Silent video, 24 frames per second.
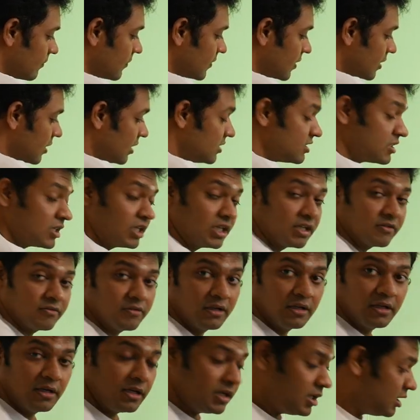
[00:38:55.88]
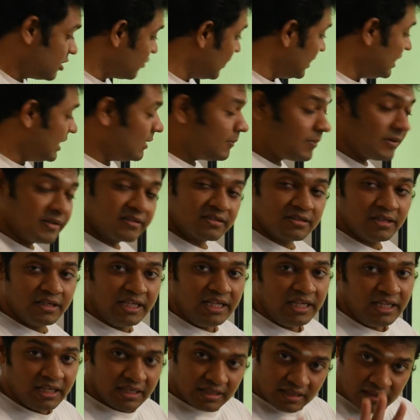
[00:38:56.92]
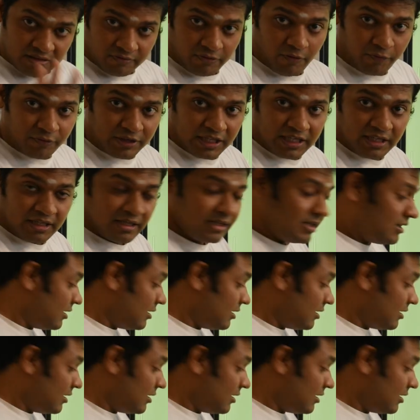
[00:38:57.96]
consecutive, 20 plus 30, 50,